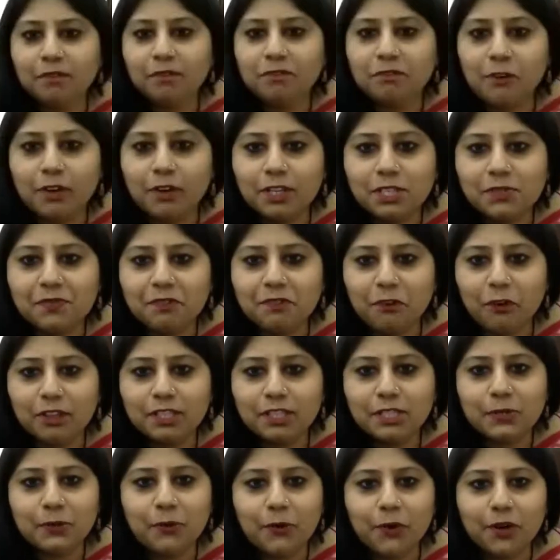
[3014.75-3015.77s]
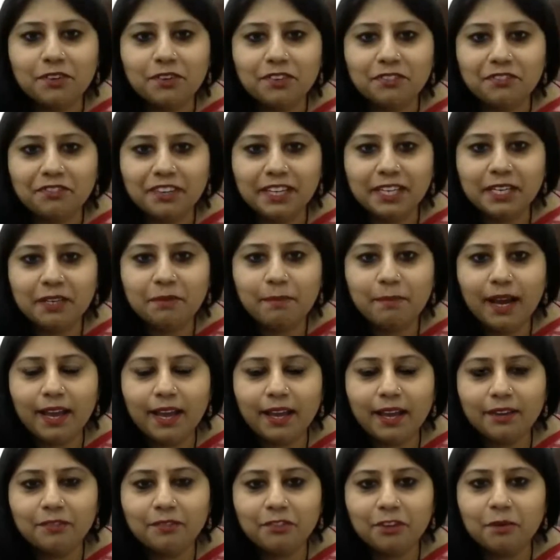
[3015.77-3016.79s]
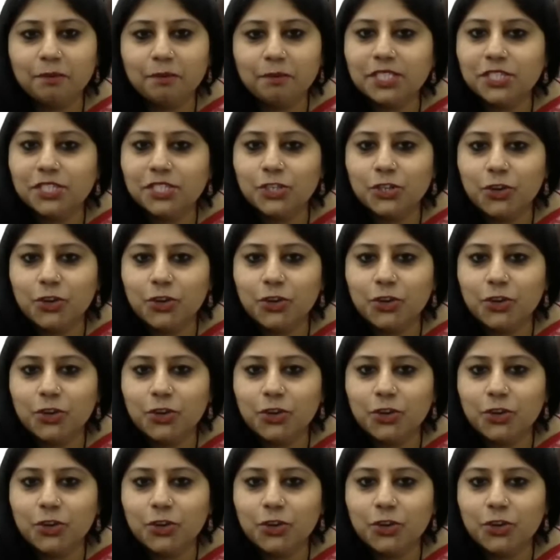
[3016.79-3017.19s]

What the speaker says: course, we've also got a feedback from Mr.